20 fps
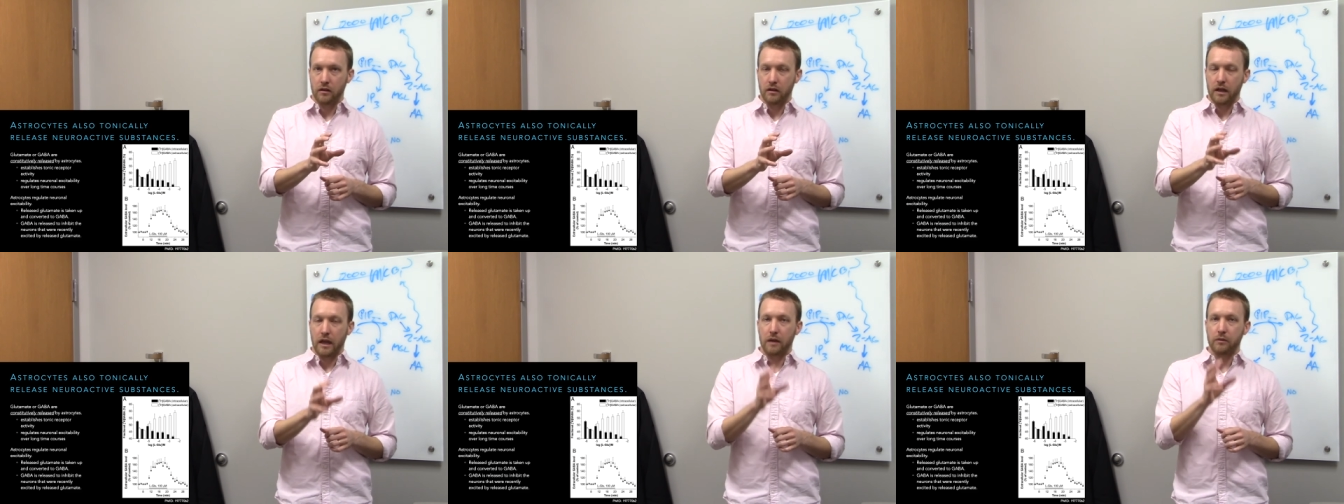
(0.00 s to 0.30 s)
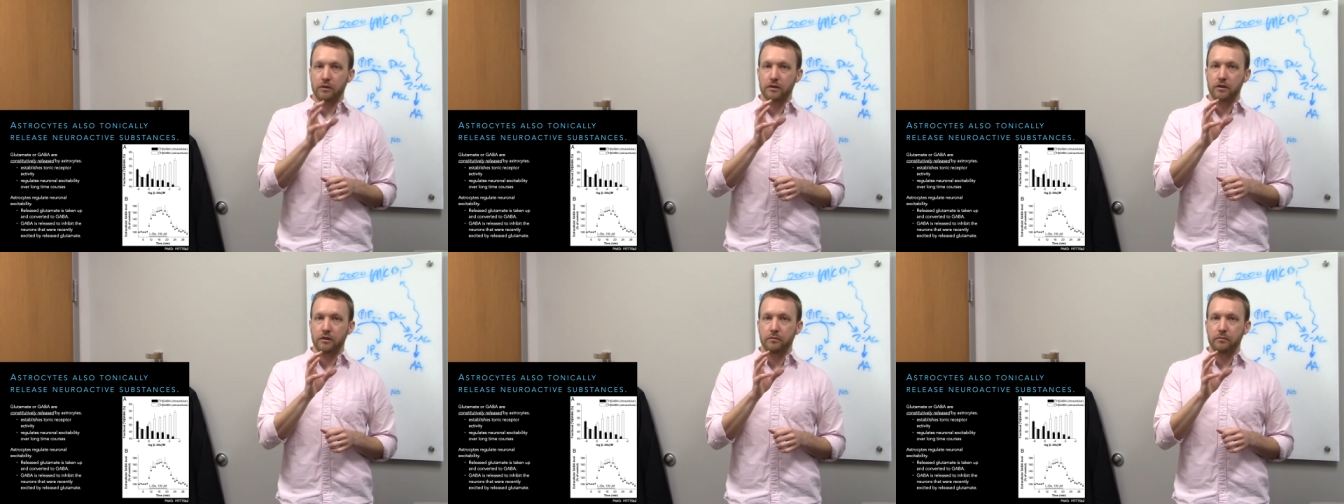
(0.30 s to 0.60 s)
And
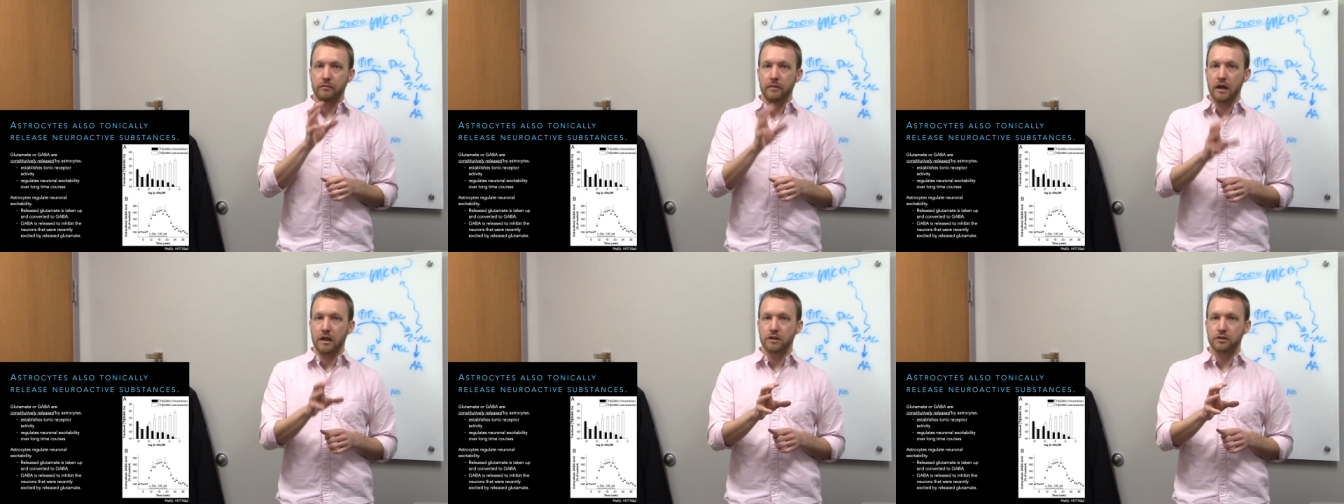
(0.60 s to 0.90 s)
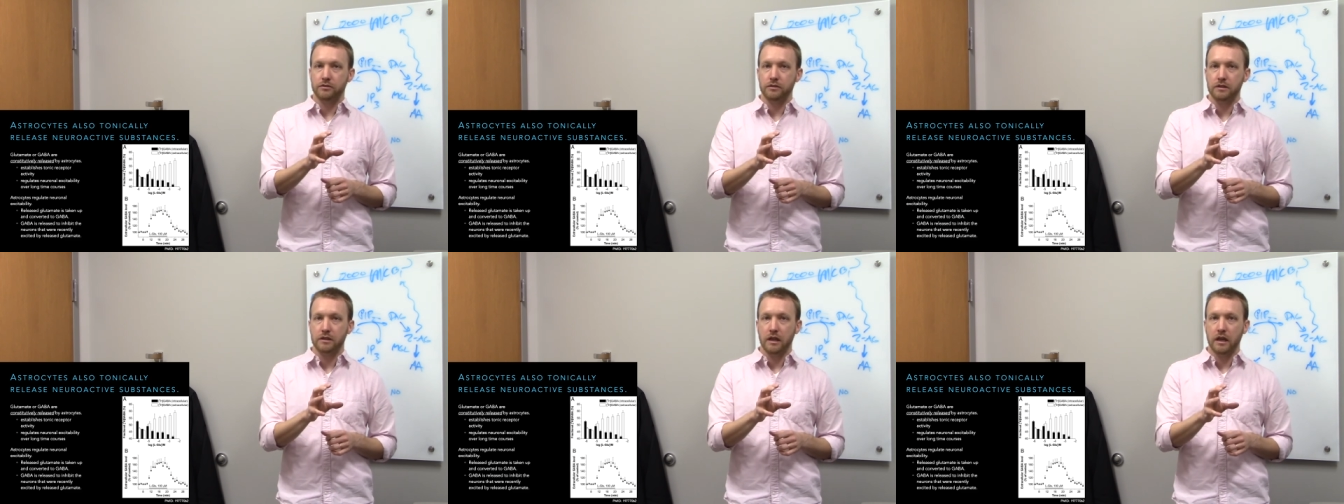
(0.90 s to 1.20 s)
what they're
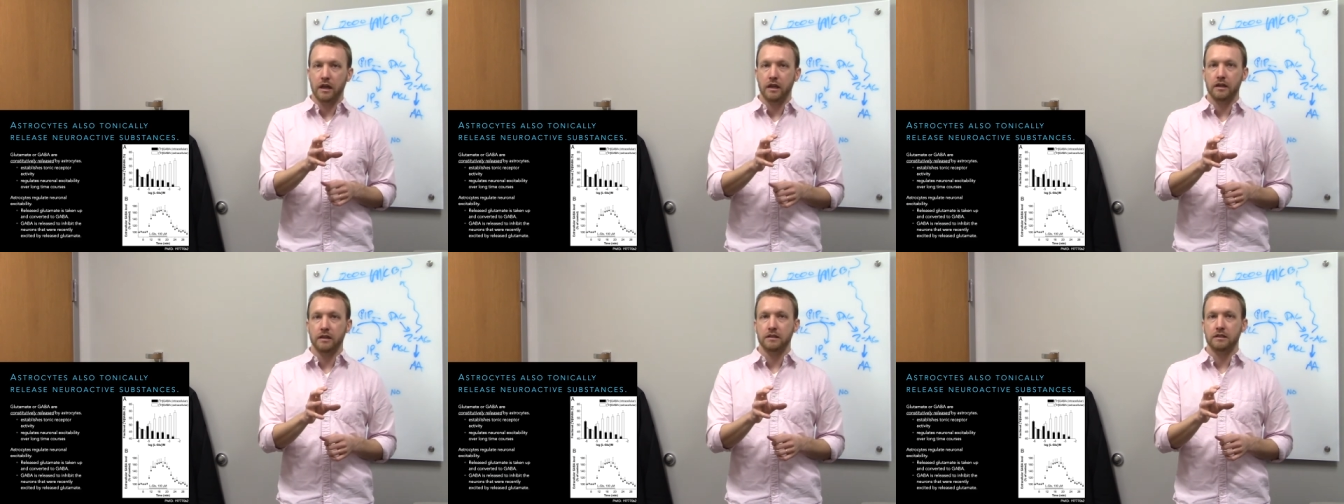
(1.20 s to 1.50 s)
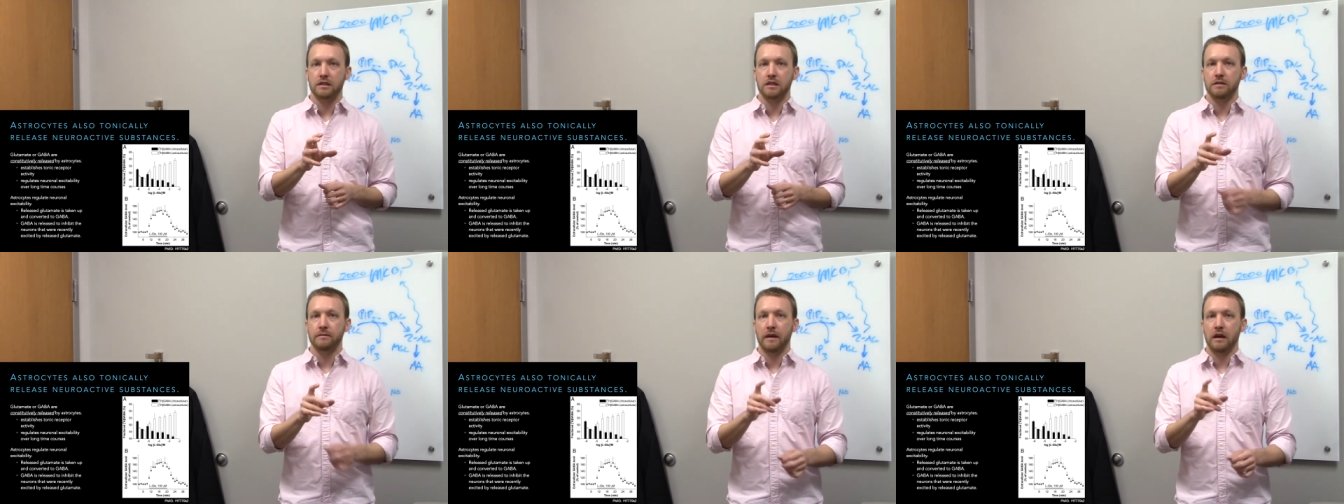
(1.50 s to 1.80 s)
measuring then is
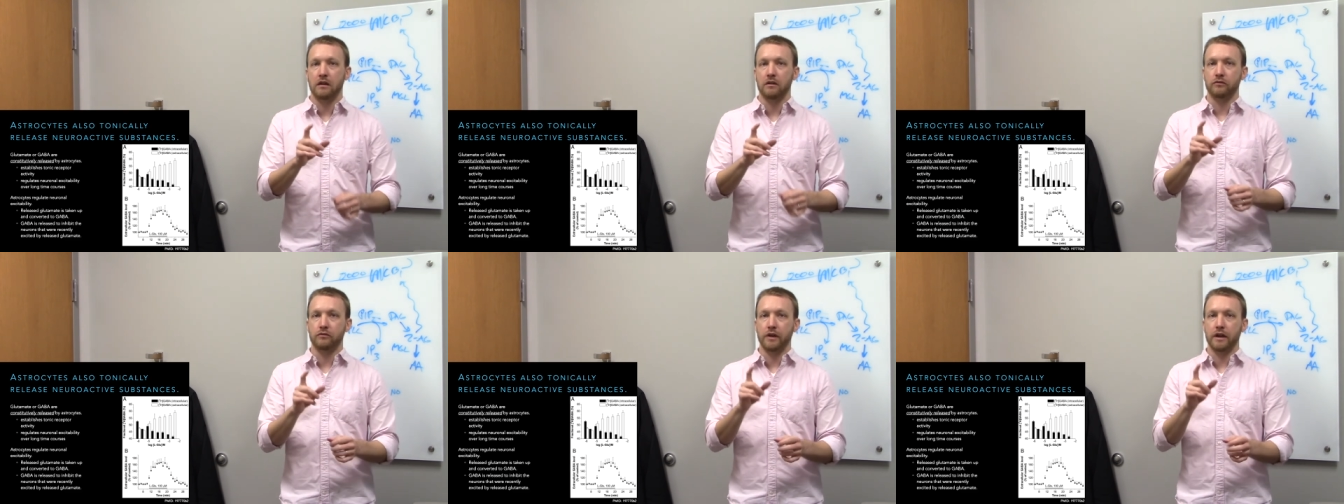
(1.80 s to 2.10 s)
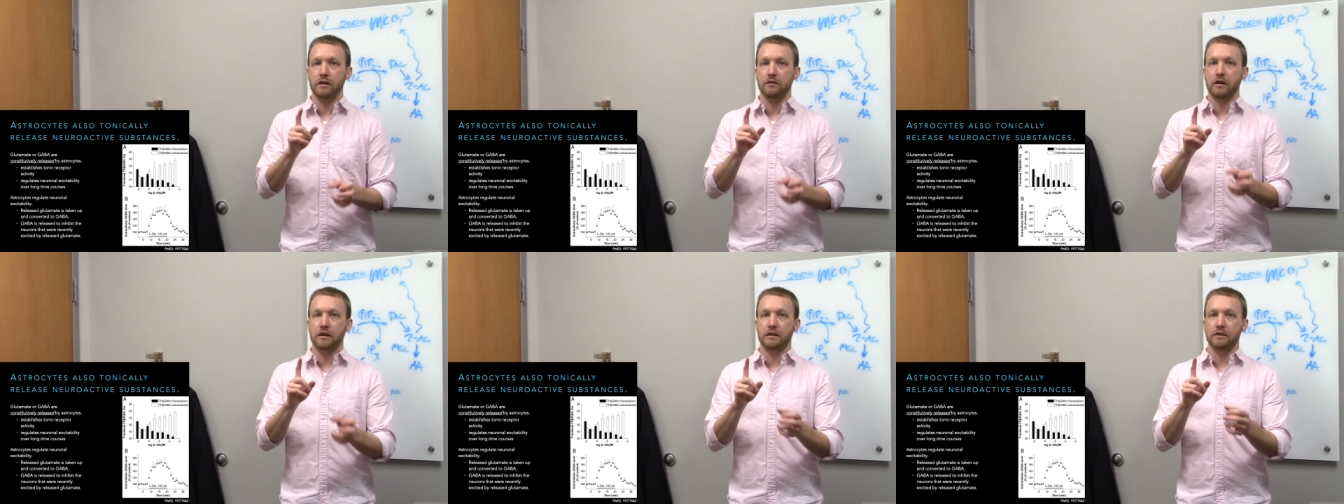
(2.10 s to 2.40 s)
the amount of
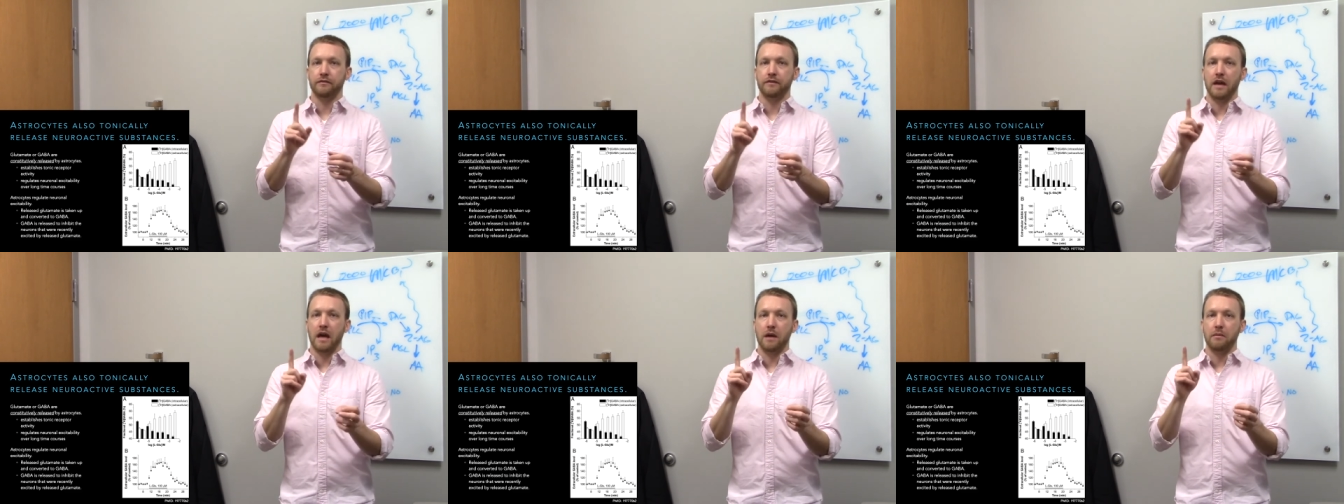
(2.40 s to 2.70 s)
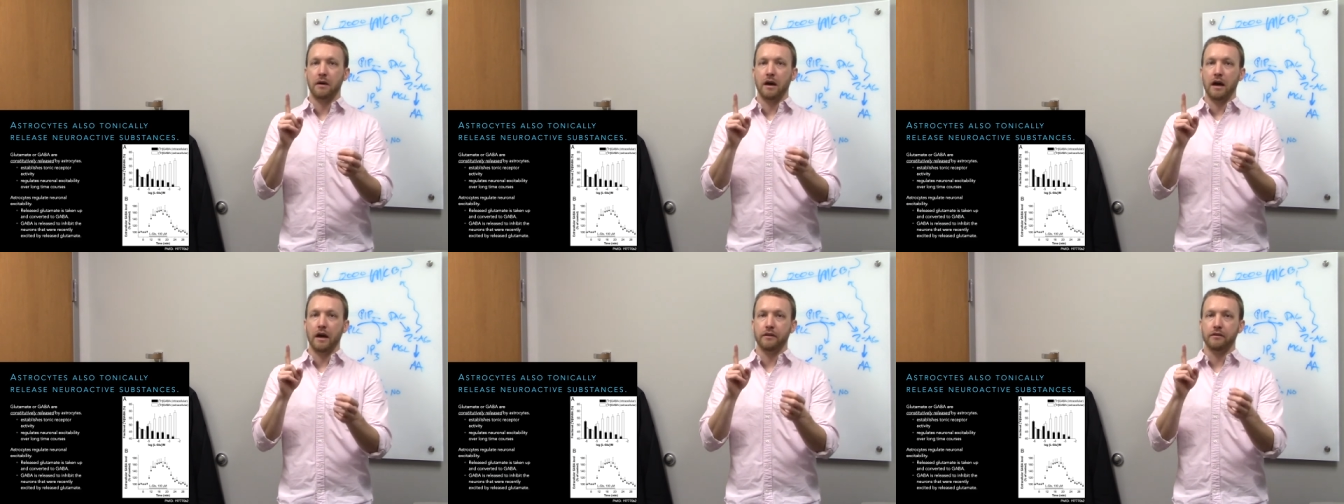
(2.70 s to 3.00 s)
radioactive
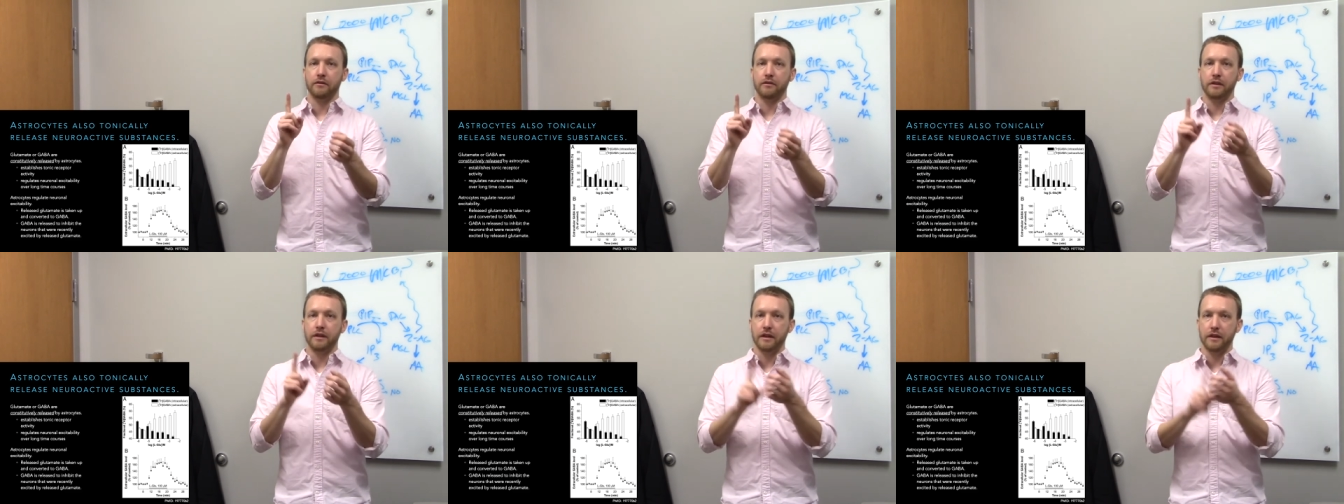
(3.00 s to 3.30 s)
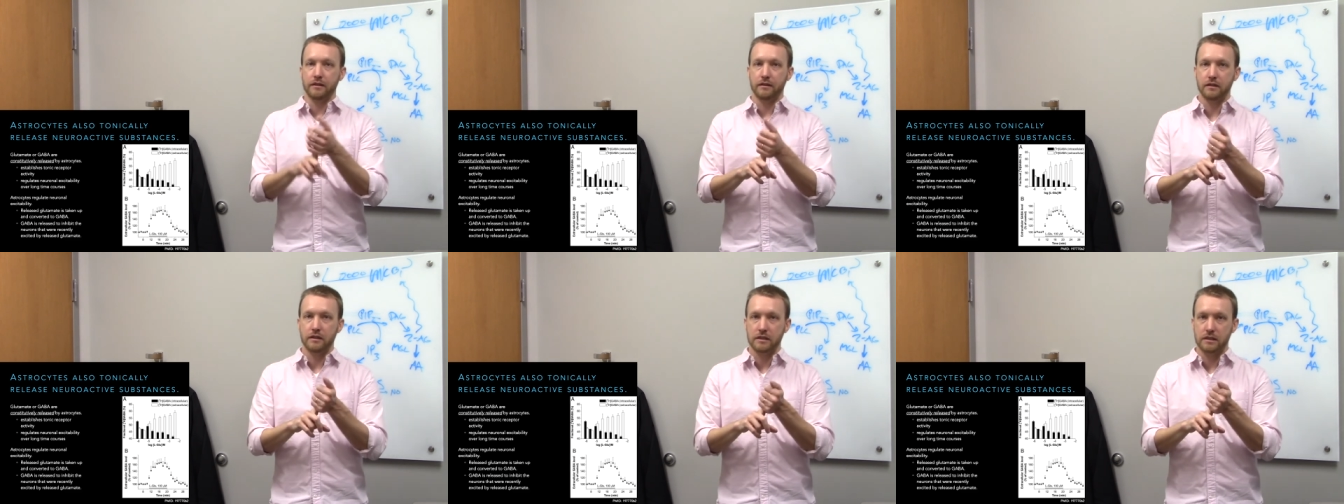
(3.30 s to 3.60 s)
GABA either
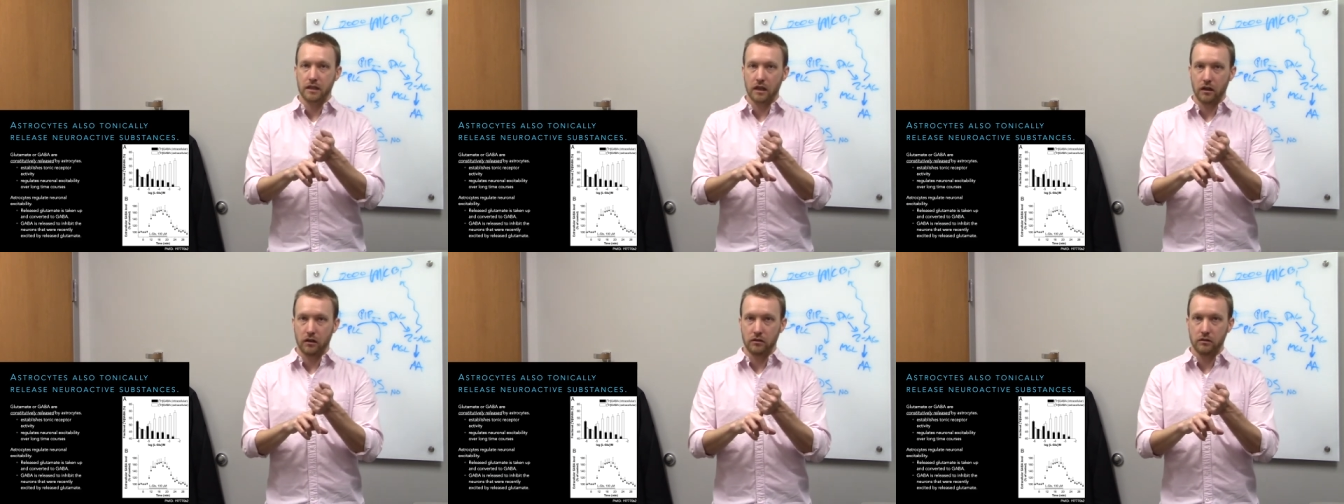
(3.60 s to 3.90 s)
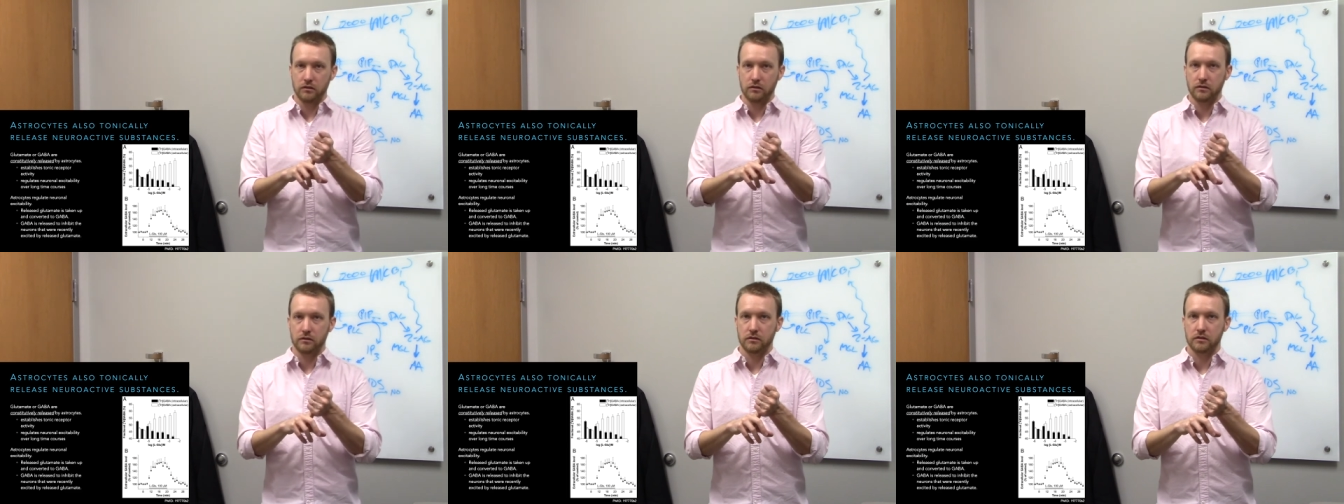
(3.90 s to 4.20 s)
in the cell,